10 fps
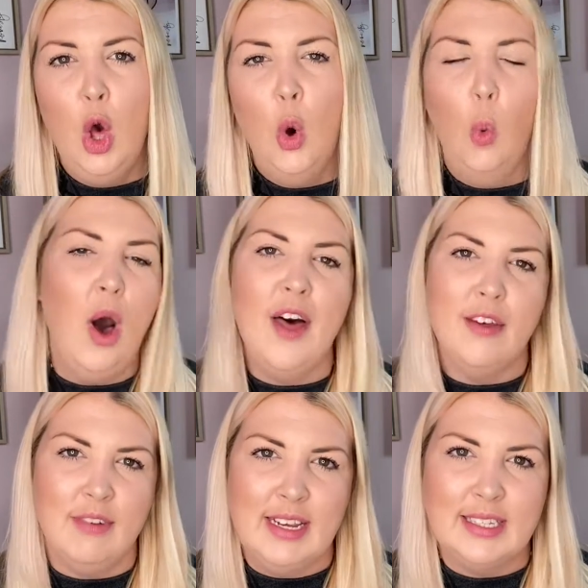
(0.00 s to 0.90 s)
What are the
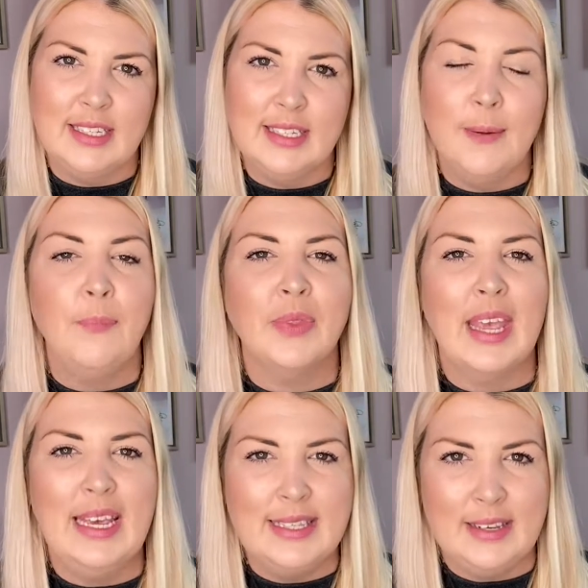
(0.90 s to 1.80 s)
risks?
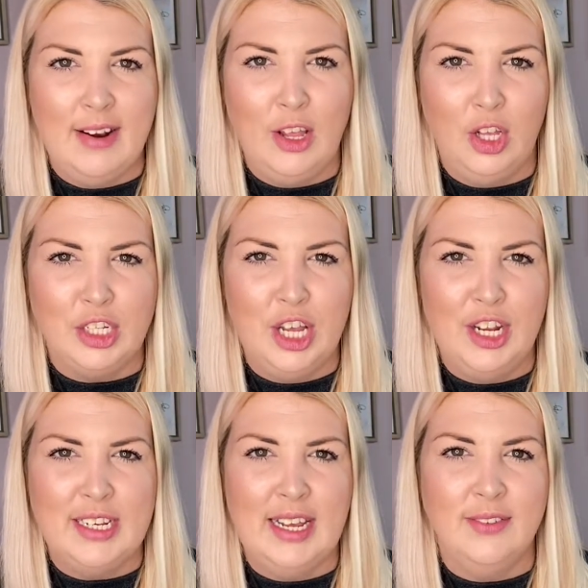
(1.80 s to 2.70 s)
Is there any
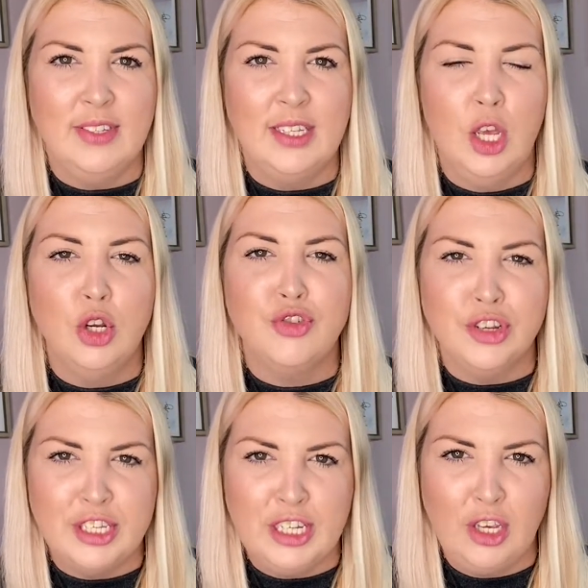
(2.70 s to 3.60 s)
alternatives?
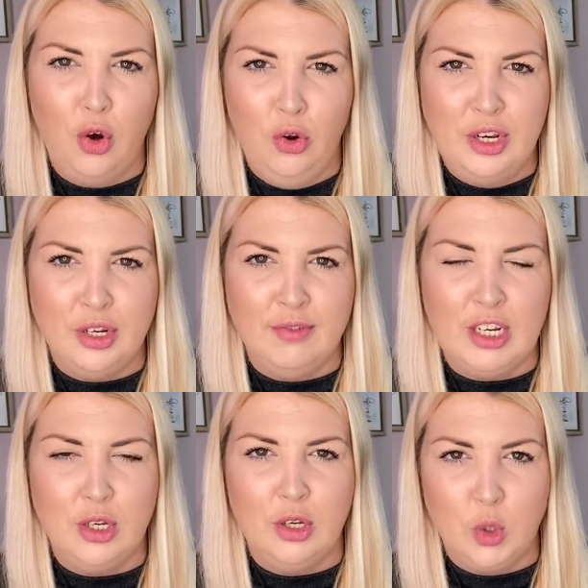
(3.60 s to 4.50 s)
Trusting your own
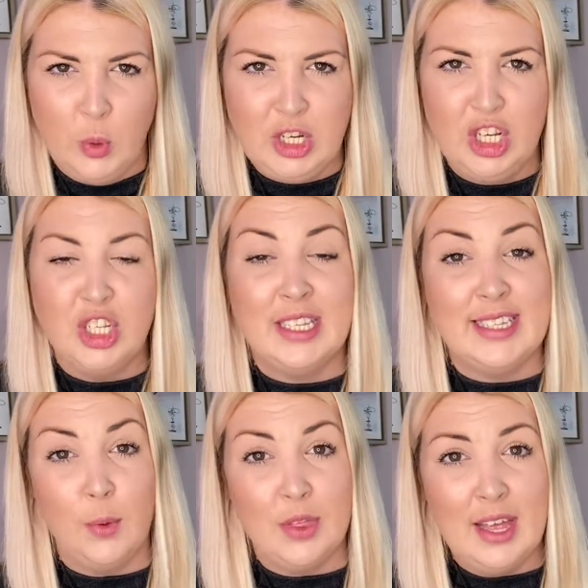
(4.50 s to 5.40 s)
intuition to
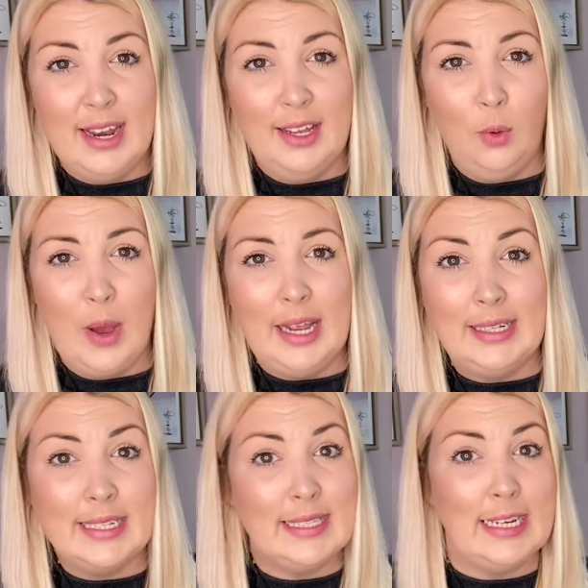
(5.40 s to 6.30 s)
sit with it a little while
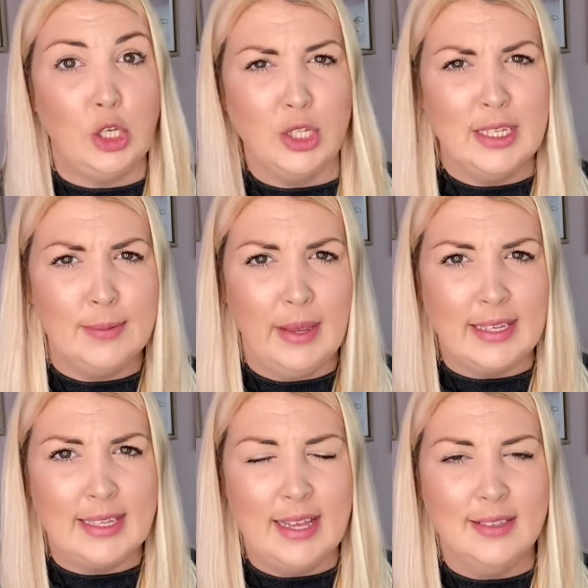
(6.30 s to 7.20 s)
to see, does this make
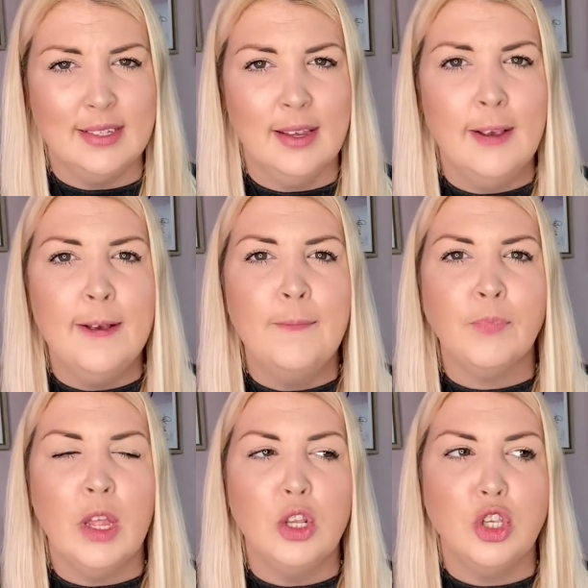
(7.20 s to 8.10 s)
sense?
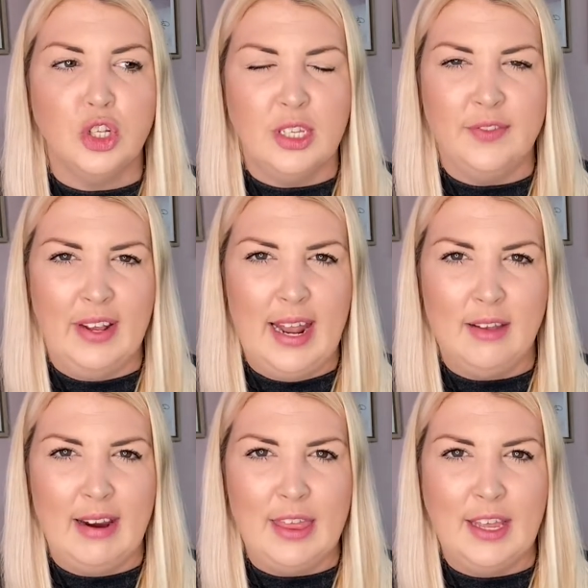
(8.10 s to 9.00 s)
Does this feel like the
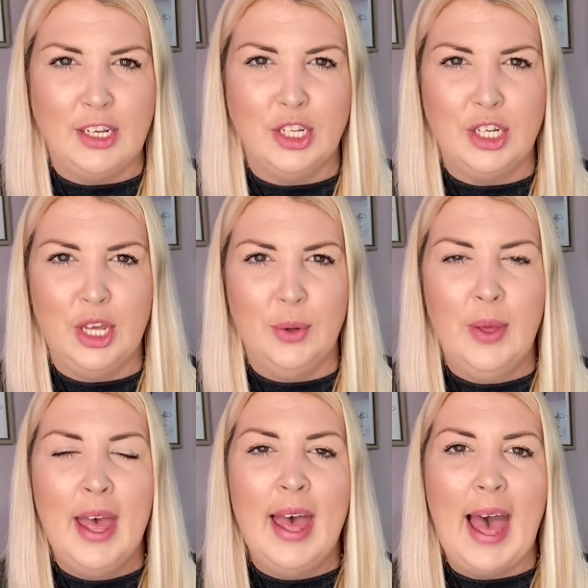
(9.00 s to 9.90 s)
right thing to do?
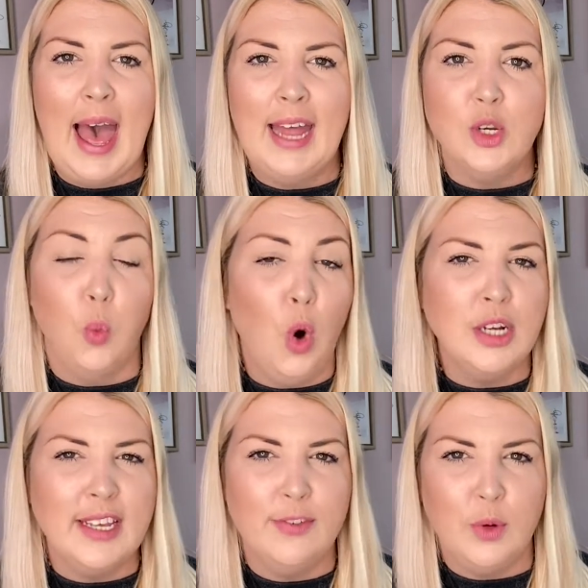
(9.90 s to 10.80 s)
And what
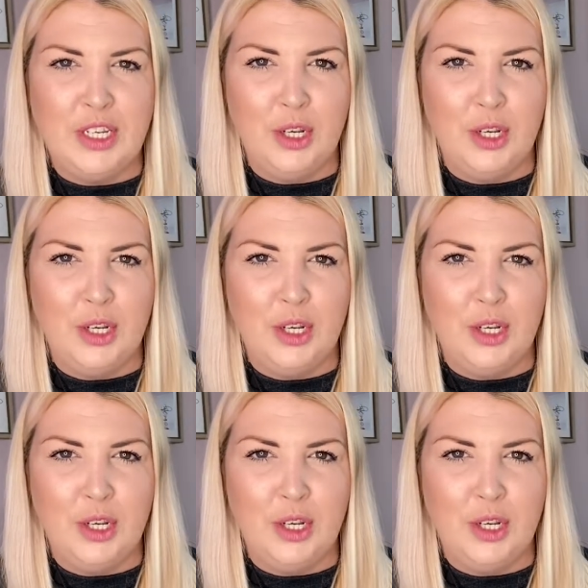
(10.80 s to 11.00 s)
if we do